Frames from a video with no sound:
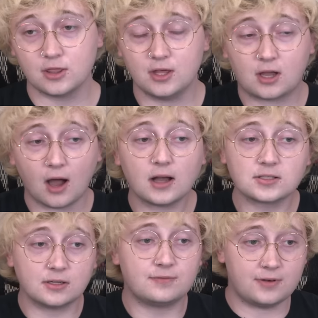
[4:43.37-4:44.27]
The
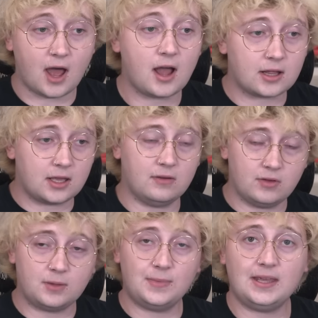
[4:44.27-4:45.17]
cost of not
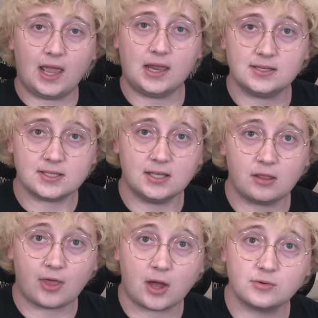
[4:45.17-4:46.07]
giving me
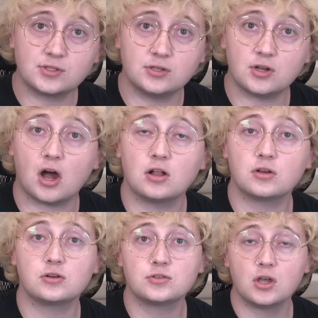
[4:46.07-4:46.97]

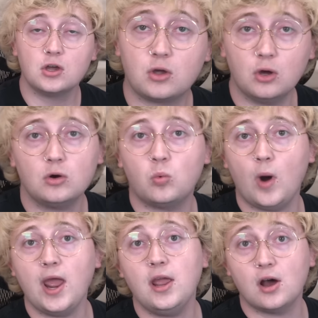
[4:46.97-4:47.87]
$18,000 could
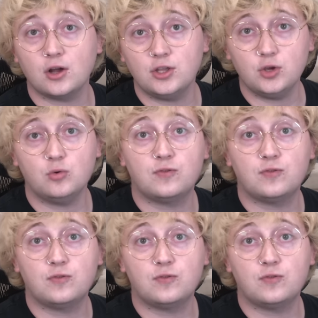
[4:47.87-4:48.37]
weigh on you